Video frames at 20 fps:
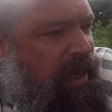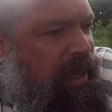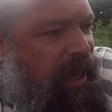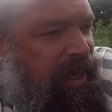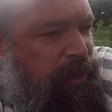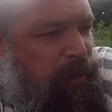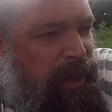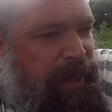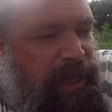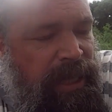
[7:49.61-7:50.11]

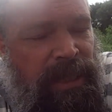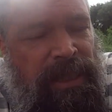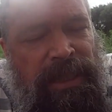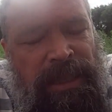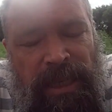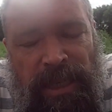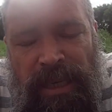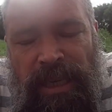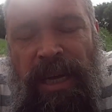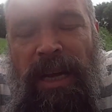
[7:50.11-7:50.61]
Anyway,
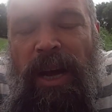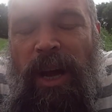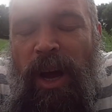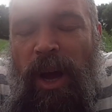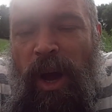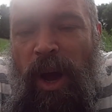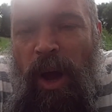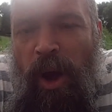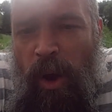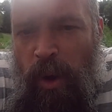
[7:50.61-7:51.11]

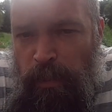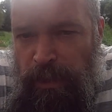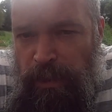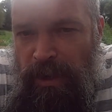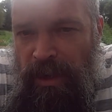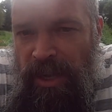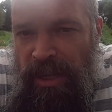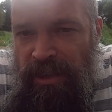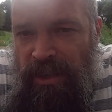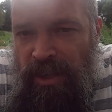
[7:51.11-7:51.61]
hope
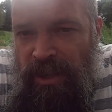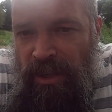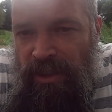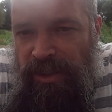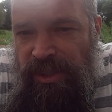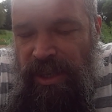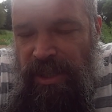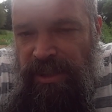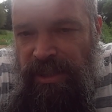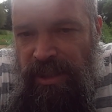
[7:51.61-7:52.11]
you like the
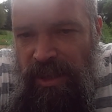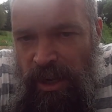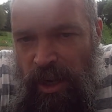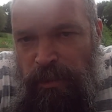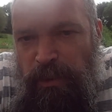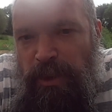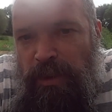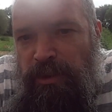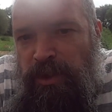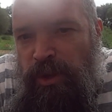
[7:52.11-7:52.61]
content.
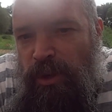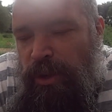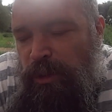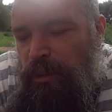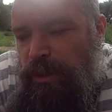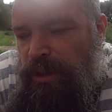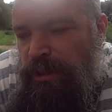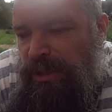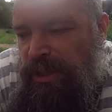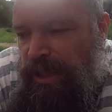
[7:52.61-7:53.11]
Hope you enjoy
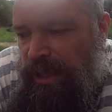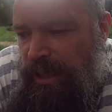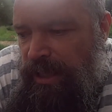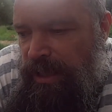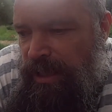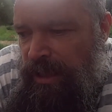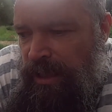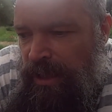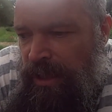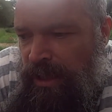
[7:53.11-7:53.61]
what you're
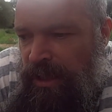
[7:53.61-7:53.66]
seeing.